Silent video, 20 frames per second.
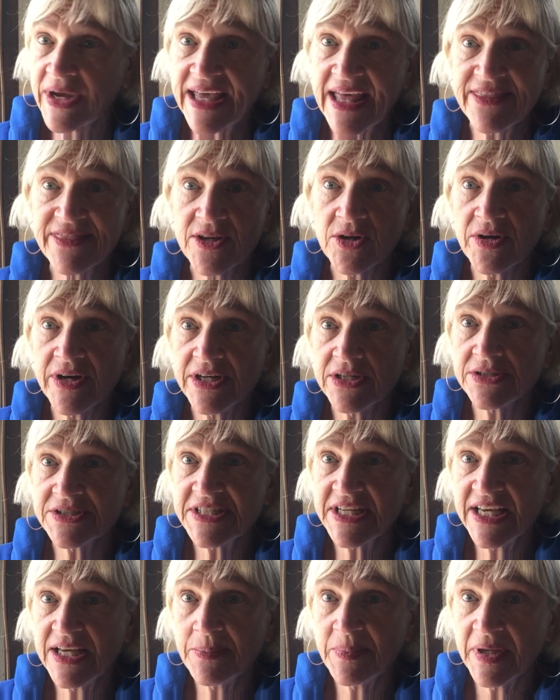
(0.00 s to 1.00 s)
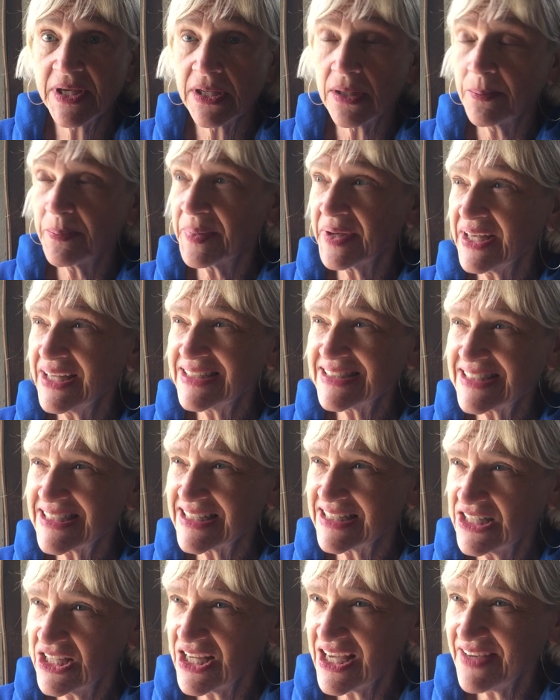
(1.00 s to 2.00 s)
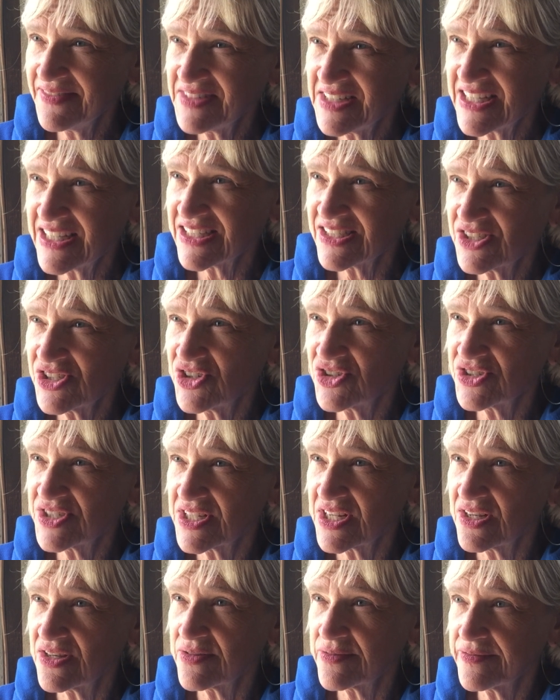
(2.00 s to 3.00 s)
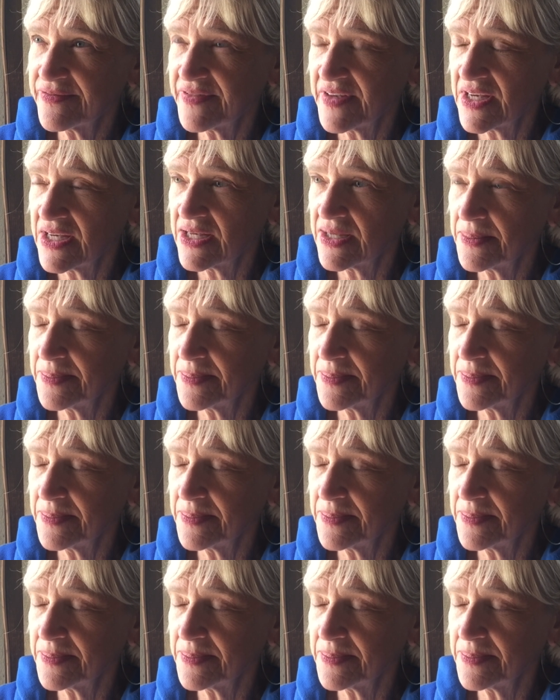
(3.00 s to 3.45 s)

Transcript: get their entertainment, but you have to ask yourself,